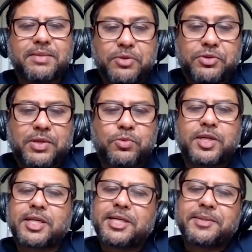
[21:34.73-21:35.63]
music
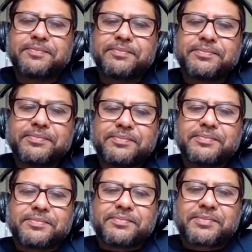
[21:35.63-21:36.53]
work,
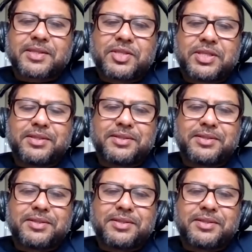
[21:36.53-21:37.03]
till